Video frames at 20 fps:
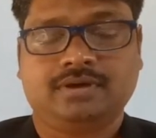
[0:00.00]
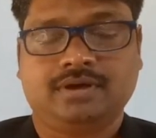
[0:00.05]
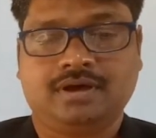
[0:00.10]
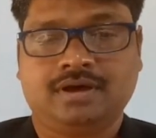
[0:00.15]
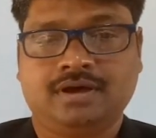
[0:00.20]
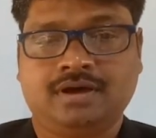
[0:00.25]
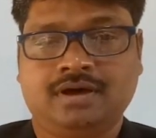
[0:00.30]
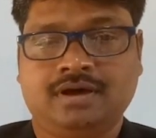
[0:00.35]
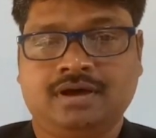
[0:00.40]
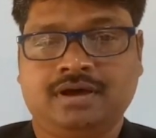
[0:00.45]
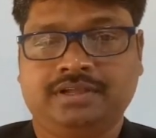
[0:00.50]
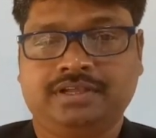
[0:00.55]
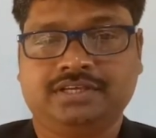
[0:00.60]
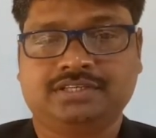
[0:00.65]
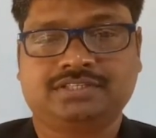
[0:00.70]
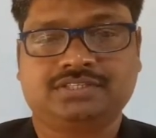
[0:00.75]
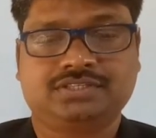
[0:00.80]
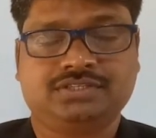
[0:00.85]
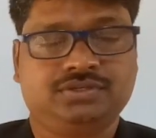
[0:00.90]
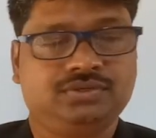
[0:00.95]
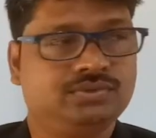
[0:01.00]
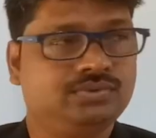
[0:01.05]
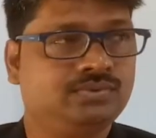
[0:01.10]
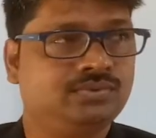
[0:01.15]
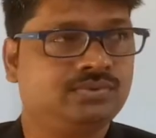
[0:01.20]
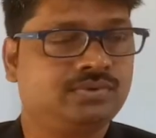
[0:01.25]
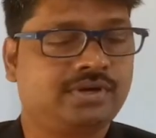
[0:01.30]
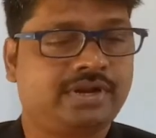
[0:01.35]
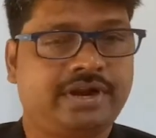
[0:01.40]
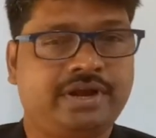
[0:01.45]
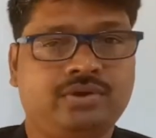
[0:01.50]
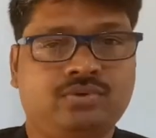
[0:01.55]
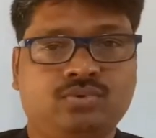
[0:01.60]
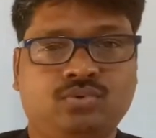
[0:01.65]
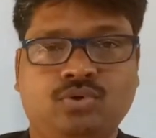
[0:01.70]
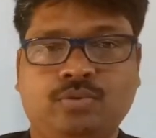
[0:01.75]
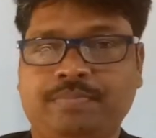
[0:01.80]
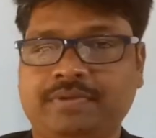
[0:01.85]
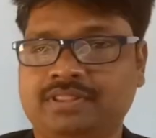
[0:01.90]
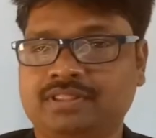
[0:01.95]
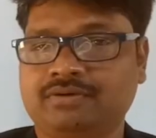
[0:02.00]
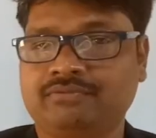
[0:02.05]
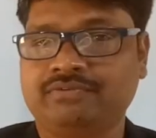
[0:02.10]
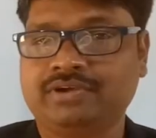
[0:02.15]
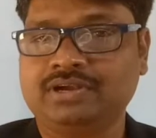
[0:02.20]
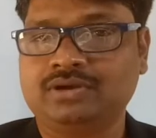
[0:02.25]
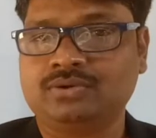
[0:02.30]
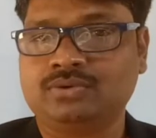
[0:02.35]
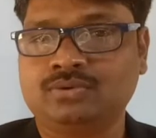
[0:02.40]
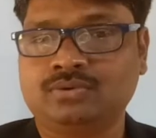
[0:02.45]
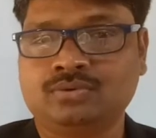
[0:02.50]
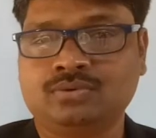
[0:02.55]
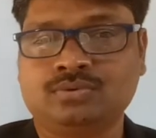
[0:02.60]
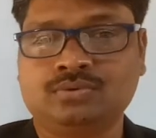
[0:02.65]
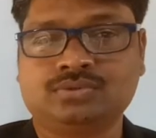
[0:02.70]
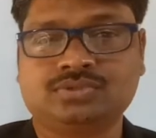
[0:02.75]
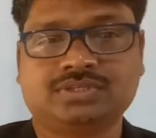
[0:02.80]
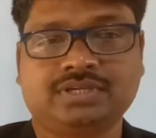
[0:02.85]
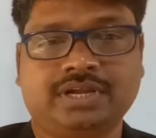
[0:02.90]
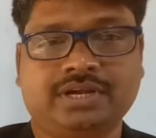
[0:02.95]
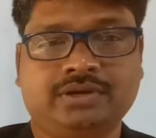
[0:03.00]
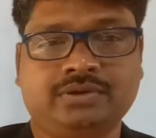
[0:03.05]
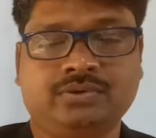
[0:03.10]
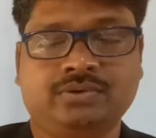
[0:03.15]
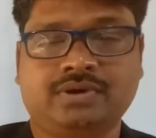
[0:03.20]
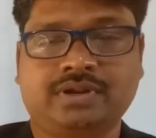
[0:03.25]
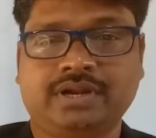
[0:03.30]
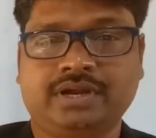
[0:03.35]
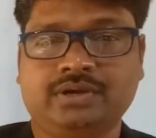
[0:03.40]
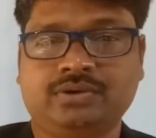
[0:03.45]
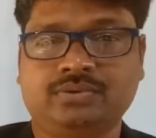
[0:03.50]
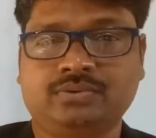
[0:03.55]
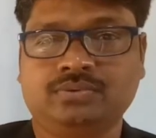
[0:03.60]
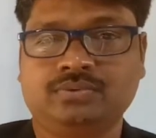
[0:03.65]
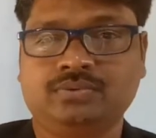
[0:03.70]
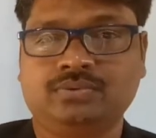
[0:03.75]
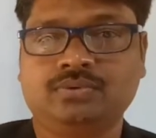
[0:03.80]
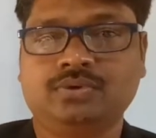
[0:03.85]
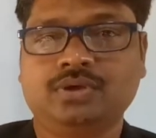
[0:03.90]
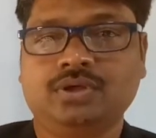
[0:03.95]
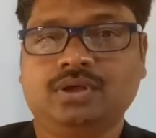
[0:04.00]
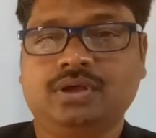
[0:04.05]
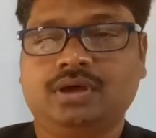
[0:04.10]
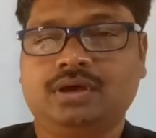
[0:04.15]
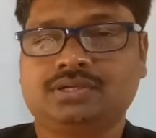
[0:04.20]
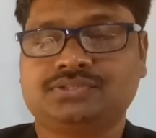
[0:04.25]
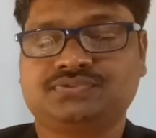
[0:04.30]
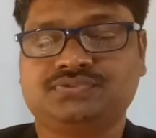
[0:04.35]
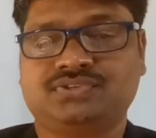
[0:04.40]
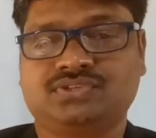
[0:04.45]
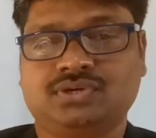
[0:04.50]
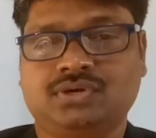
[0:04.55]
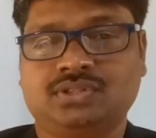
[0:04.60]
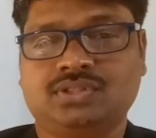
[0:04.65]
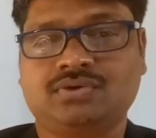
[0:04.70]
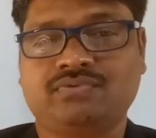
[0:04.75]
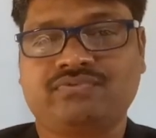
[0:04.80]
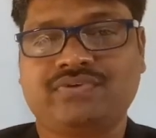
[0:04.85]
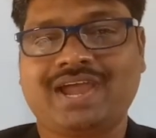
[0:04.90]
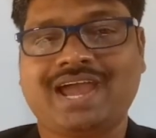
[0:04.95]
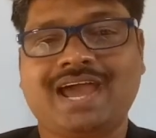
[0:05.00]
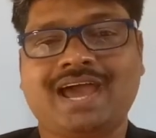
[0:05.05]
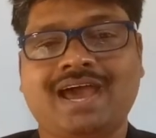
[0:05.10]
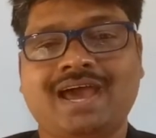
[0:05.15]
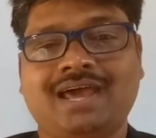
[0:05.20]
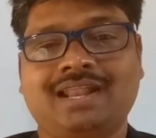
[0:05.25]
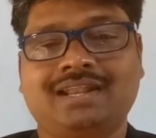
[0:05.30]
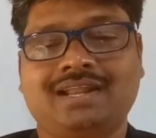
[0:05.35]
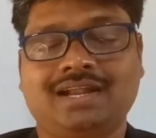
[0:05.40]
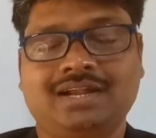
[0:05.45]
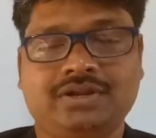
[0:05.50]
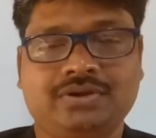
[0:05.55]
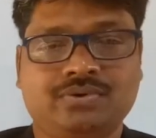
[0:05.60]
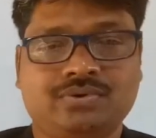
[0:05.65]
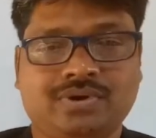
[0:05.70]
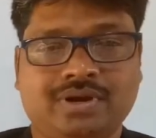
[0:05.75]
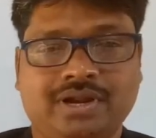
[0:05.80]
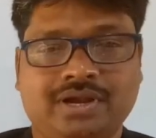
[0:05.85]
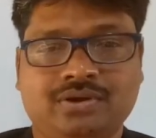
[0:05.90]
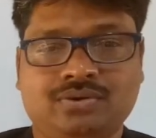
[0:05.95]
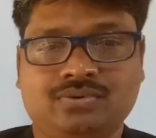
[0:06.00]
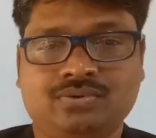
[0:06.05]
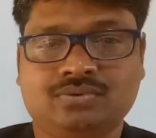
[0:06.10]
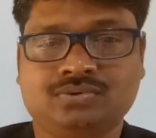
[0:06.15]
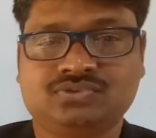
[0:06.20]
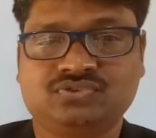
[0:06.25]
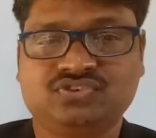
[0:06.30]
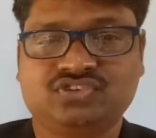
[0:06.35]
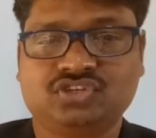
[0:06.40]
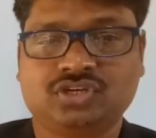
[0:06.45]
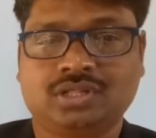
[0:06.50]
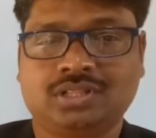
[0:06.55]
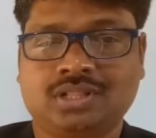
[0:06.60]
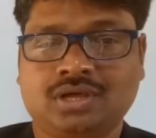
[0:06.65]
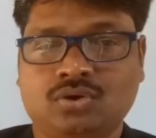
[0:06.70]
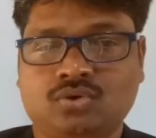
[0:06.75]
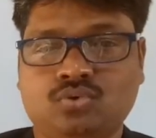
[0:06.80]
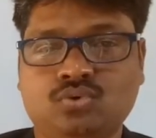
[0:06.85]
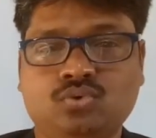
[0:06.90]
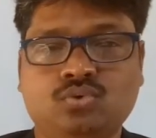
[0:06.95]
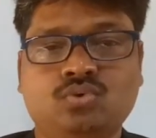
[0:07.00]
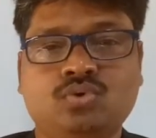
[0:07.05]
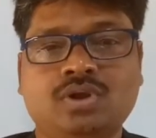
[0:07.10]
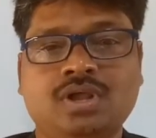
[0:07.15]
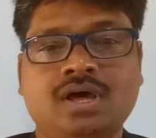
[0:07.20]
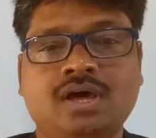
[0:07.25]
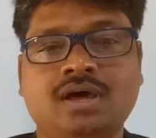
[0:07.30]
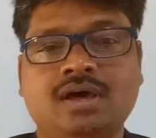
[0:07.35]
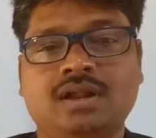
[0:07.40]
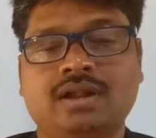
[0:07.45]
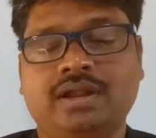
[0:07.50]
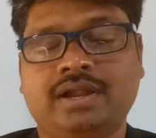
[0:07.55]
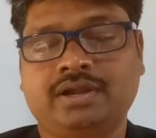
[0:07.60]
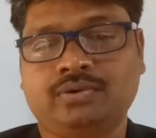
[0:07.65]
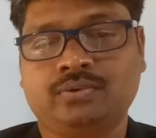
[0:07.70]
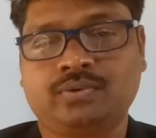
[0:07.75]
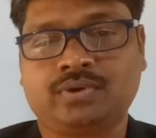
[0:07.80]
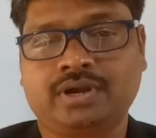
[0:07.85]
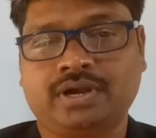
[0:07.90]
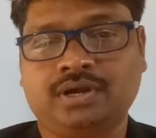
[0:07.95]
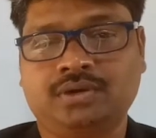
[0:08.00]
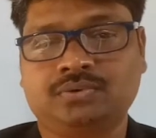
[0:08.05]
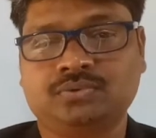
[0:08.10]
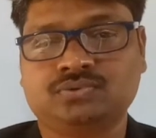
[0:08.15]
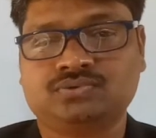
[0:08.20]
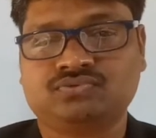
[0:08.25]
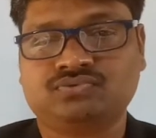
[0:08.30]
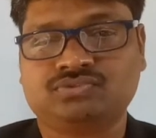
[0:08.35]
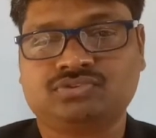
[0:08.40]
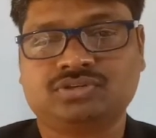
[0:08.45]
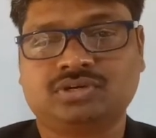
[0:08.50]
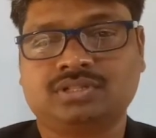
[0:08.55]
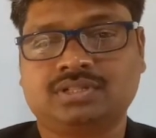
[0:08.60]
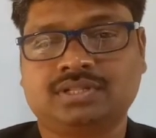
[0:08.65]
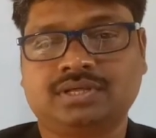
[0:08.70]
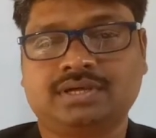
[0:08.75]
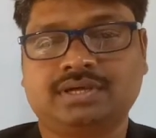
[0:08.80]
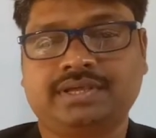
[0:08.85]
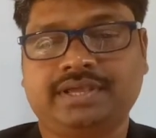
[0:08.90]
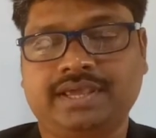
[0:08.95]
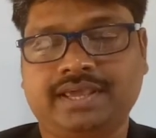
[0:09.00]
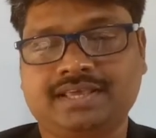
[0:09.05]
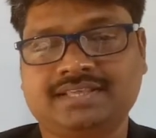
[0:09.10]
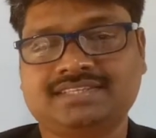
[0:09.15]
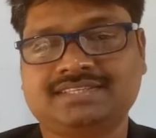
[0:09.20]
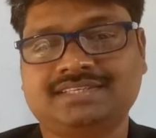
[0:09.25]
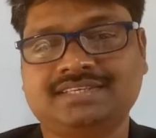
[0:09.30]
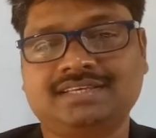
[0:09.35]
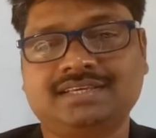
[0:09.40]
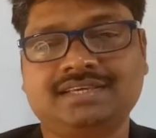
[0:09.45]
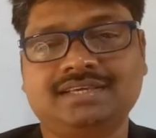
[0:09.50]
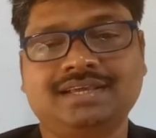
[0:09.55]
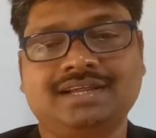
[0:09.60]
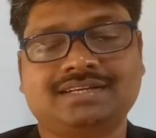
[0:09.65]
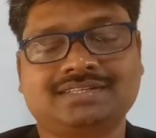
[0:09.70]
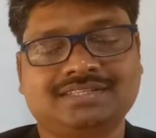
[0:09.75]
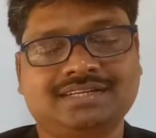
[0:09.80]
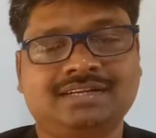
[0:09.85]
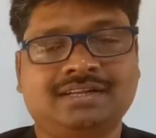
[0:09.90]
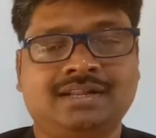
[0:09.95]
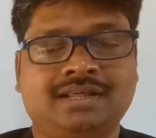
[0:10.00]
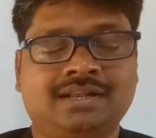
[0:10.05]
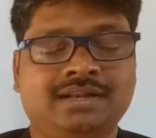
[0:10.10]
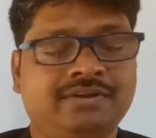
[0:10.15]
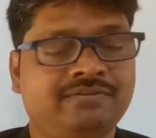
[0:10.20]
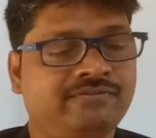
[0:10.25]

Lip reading: Ah, yes, you try to open the windows and you try to switch on the fan and you try to switch on the cooler and you try to switch on the AC, etc.